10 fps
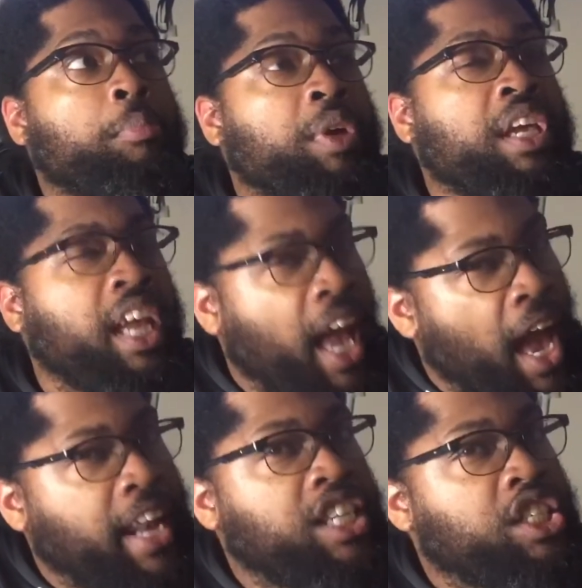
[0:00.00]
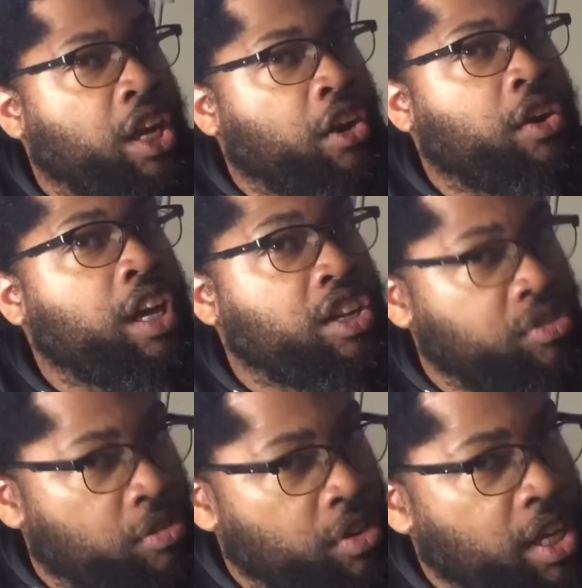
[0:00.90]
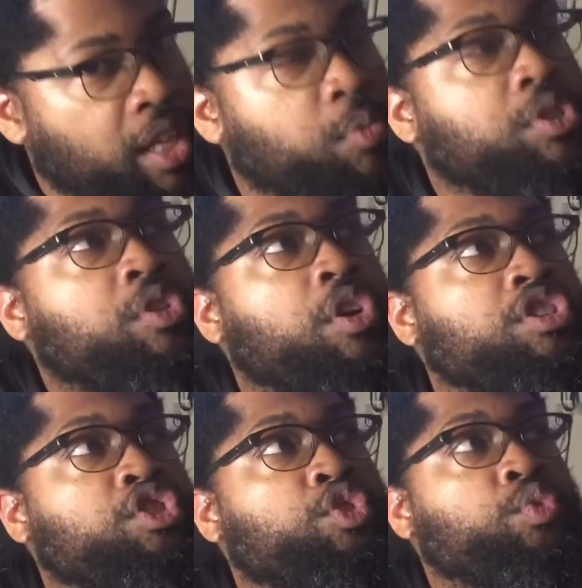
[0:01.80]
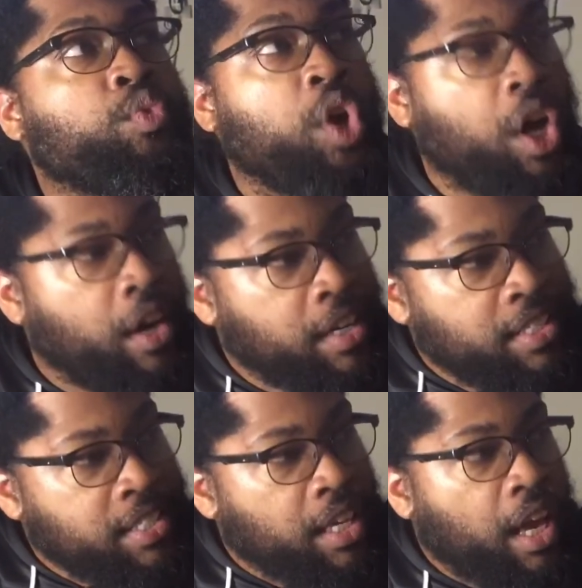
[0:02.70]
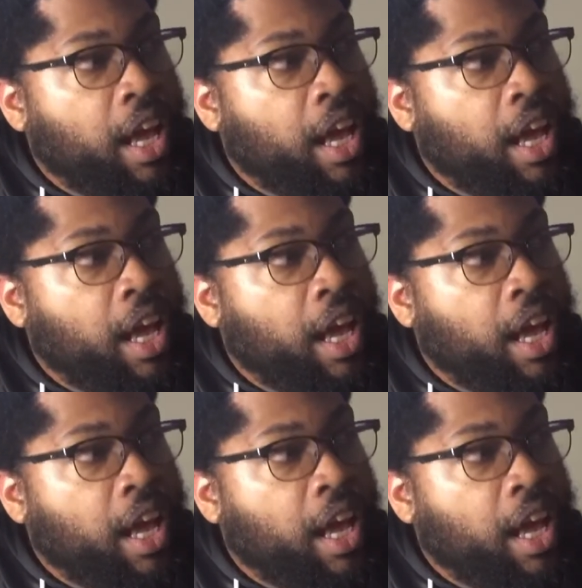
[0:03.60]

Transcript: He had a checkered history. He was on drugs.